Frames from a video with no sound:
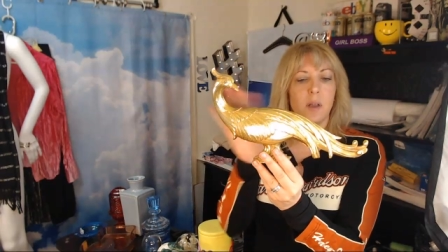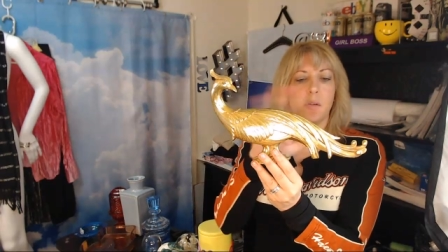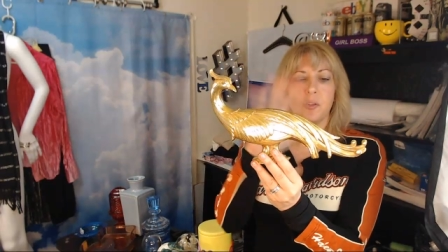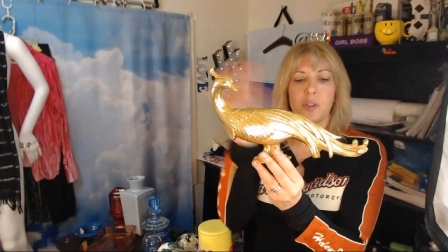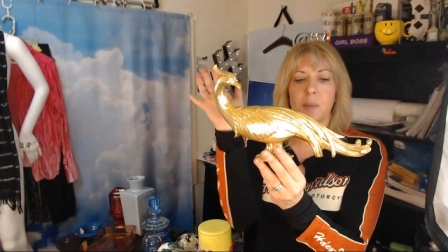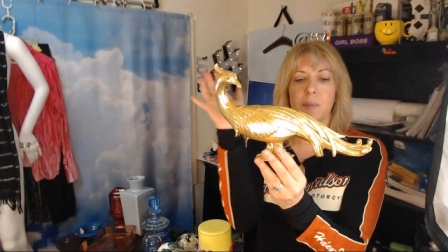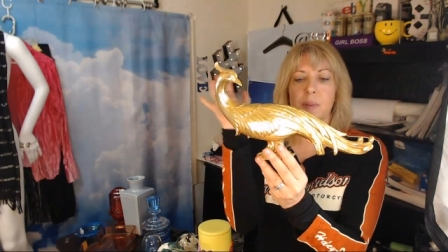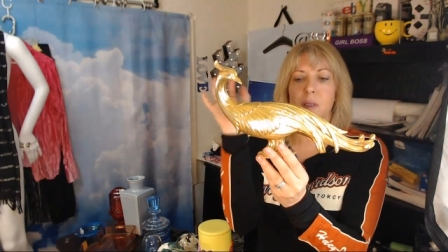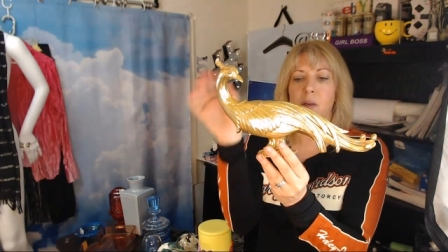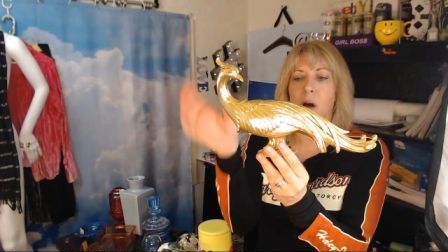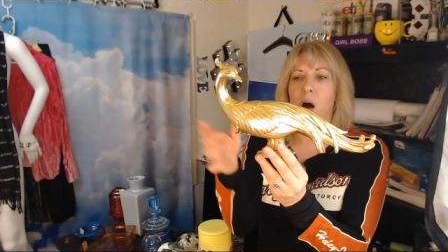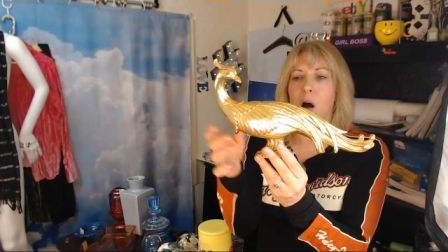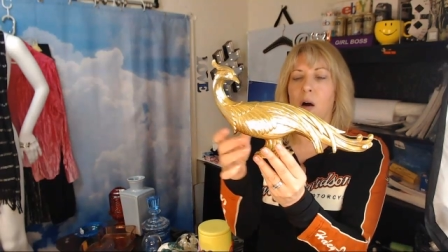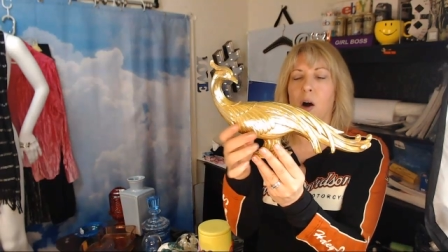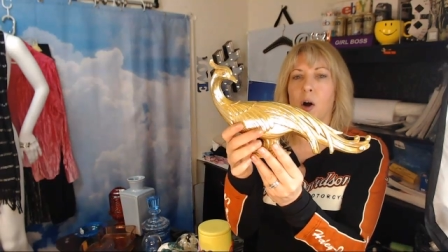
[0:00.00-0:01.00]
no chips at
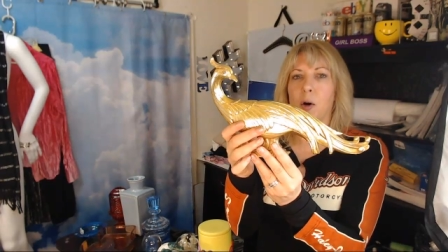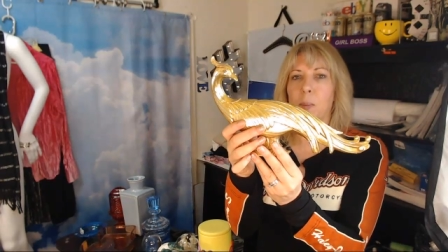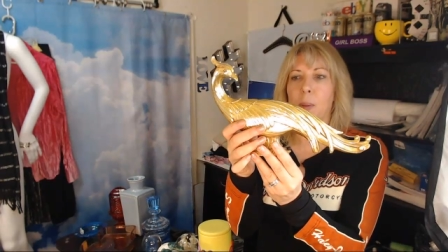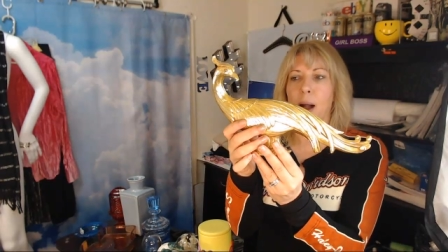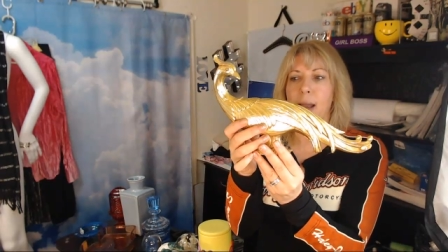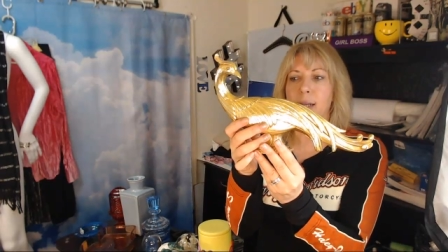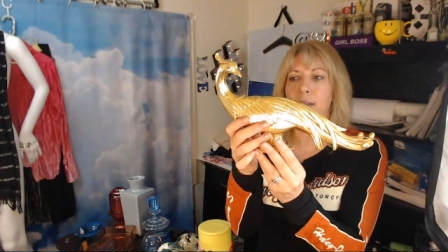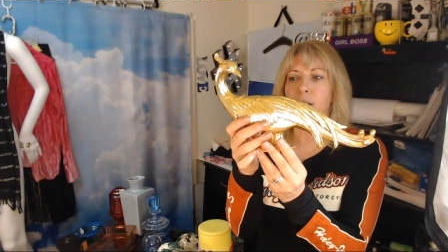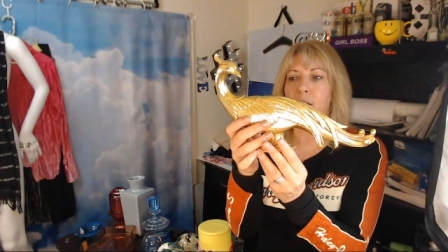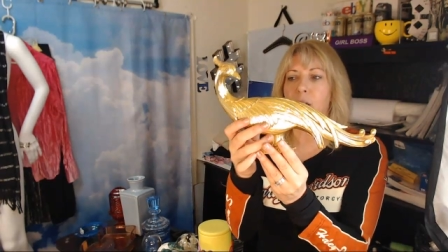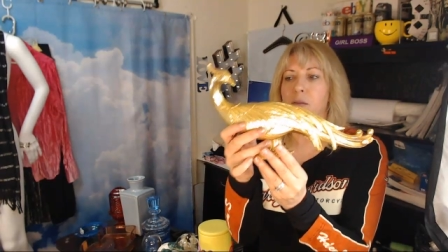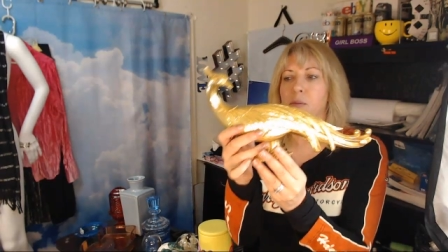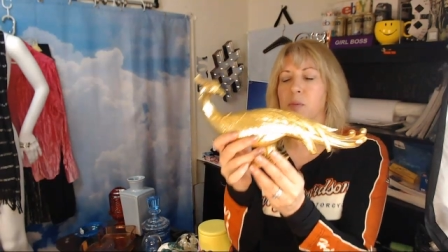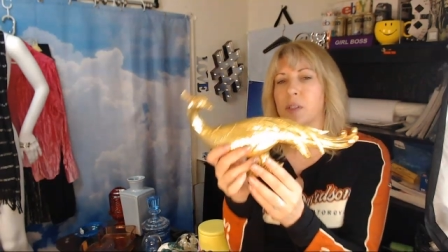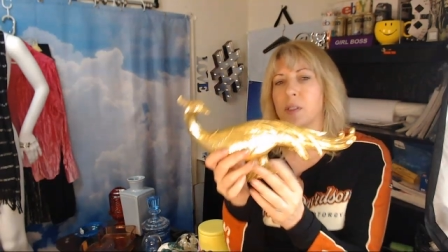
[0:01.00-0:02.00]
all, all by its
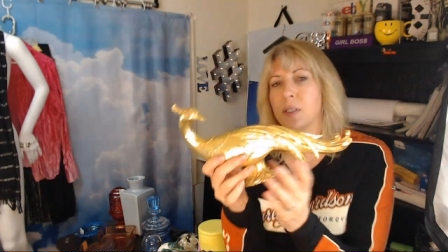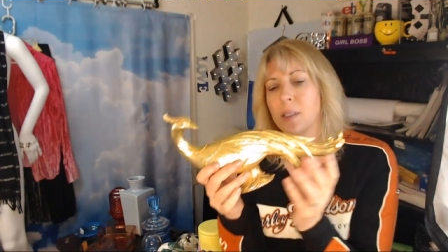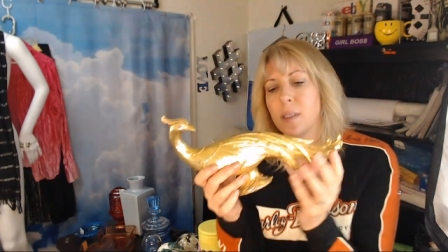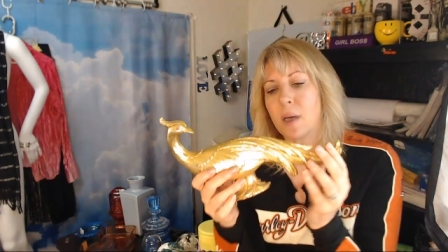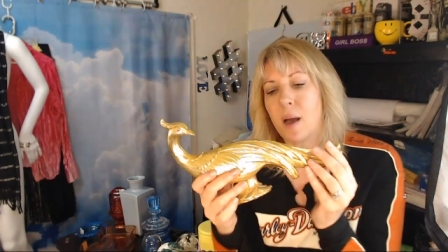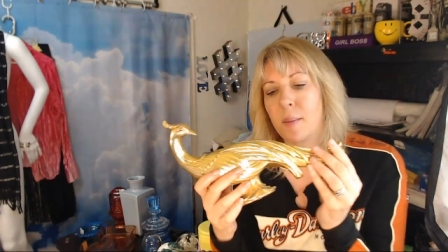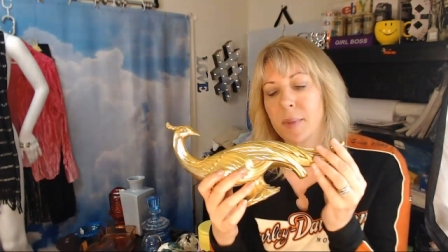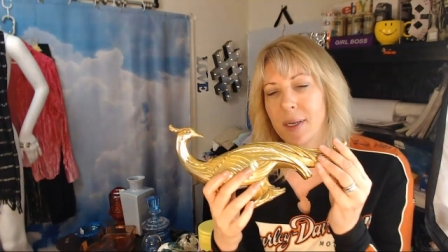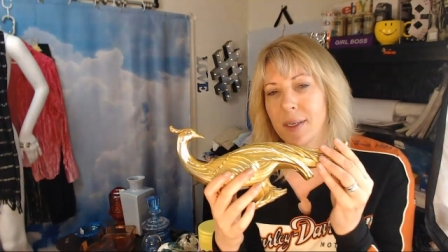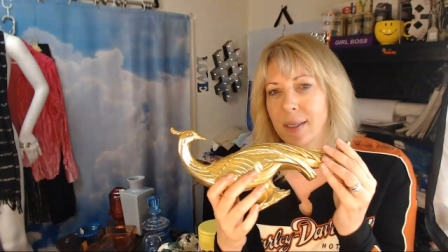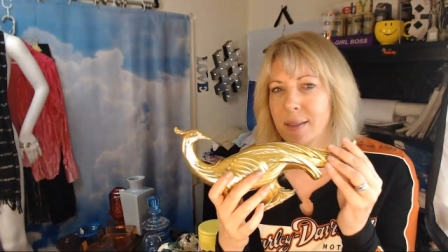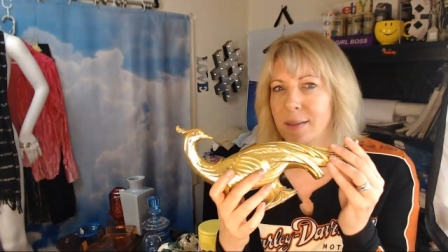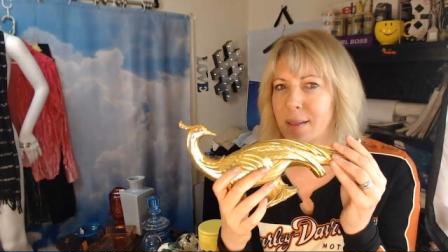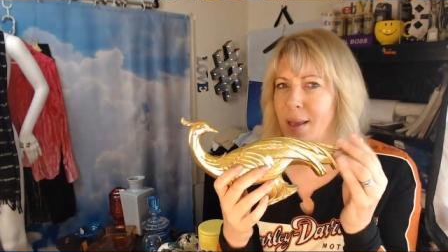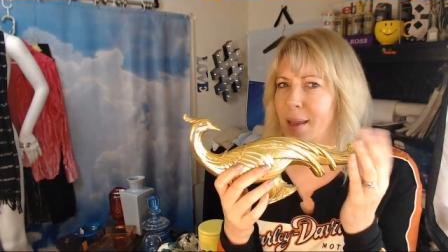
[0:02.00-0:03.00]
lonesome, I'm going
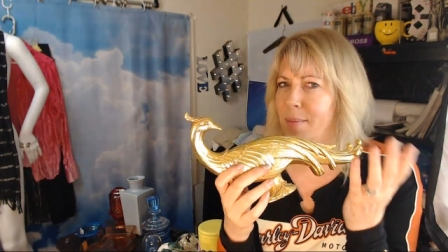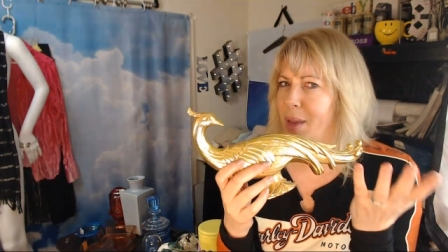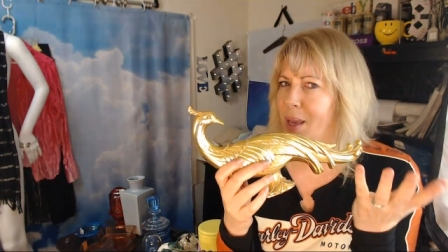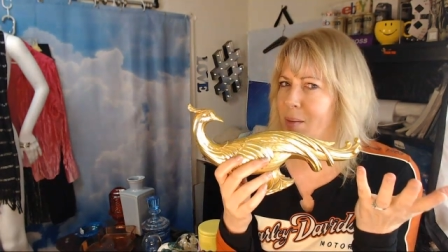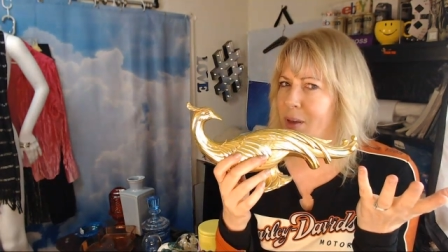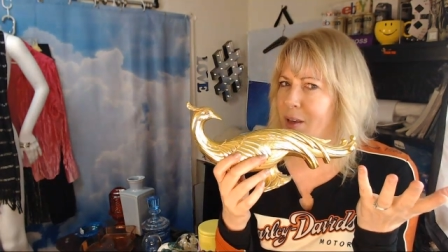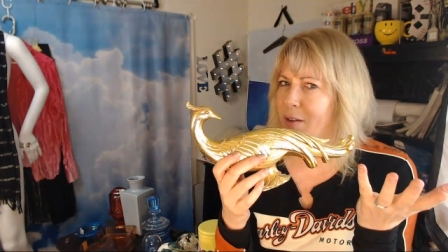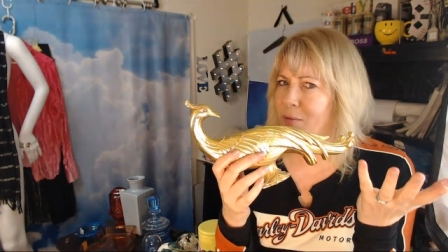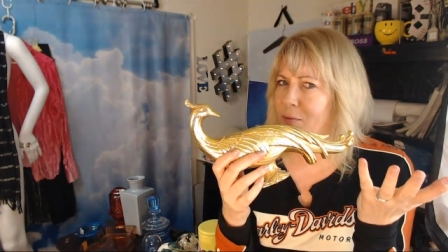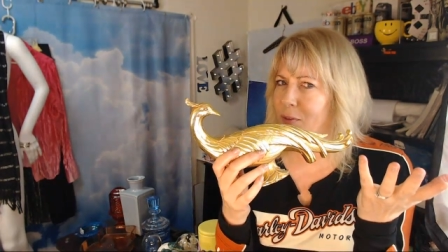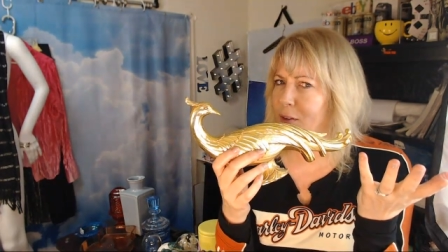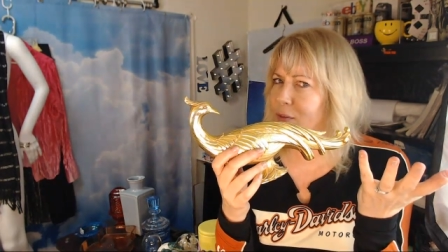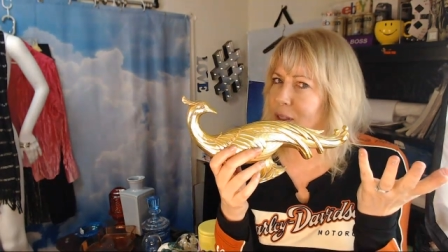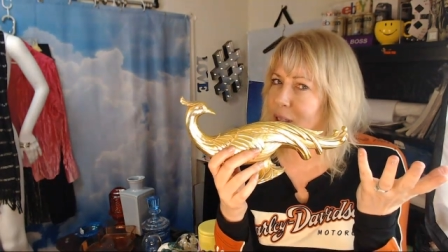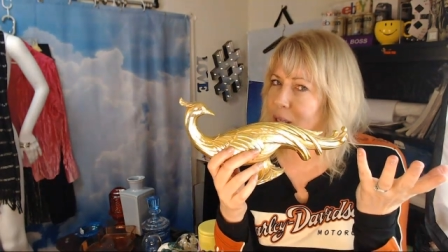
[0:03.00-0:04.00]
to say maybe
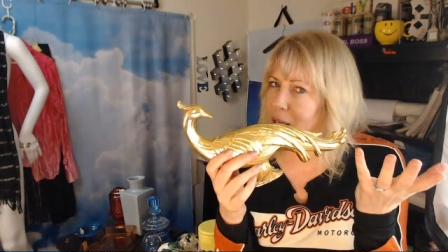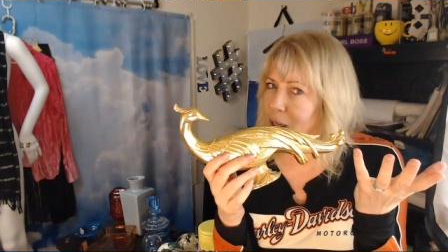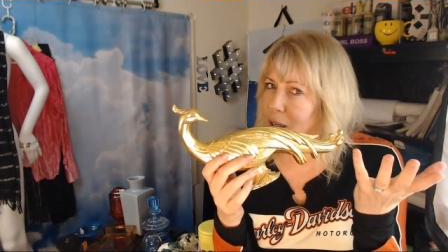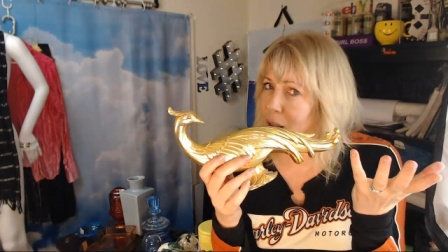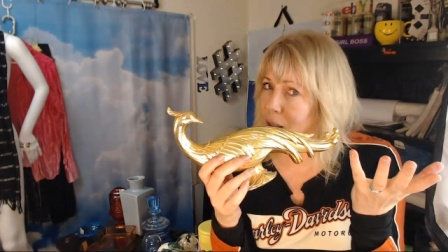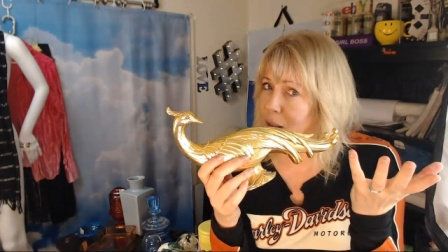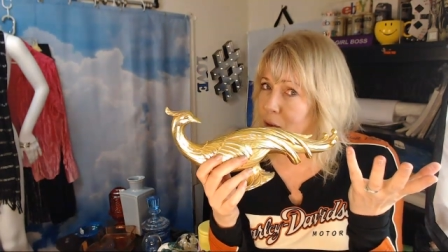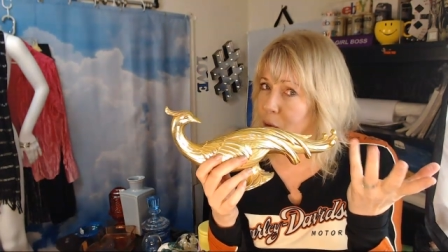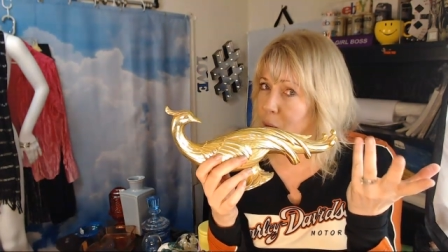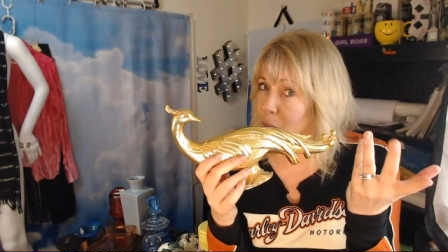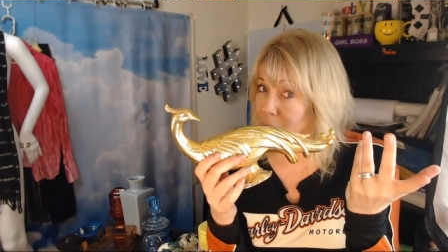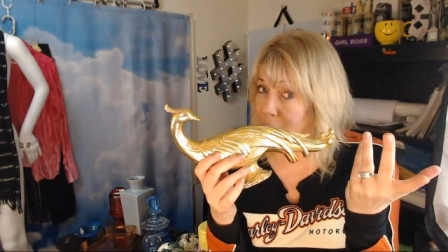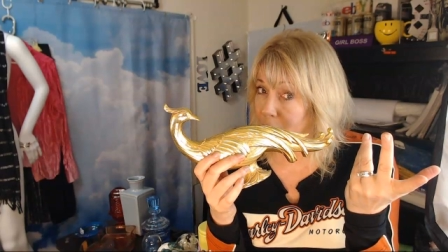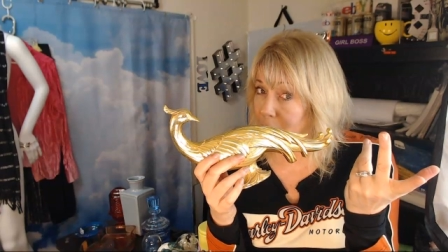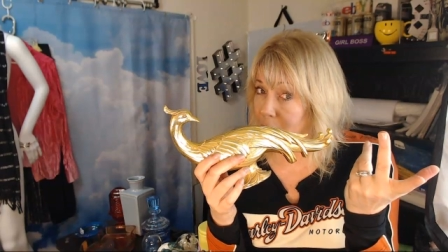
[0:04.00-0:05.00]
15,
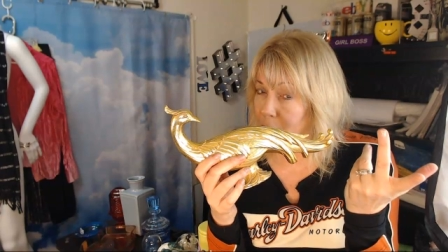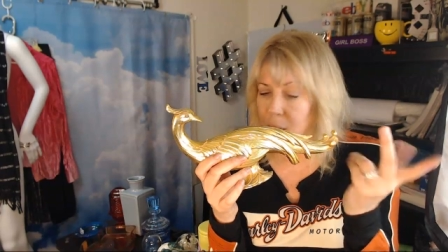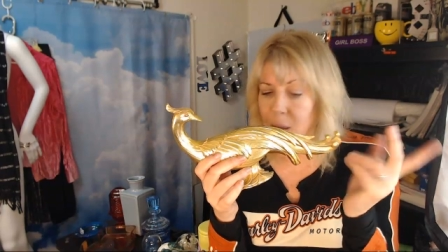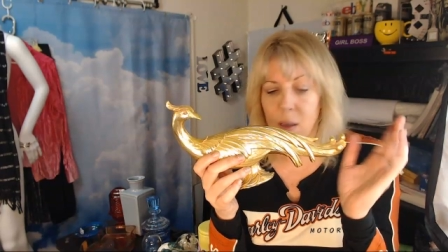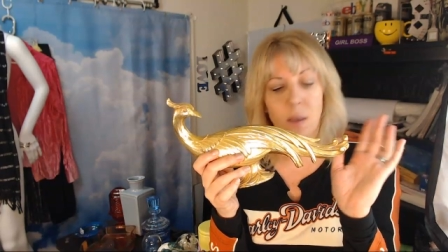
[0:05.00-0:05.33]
20.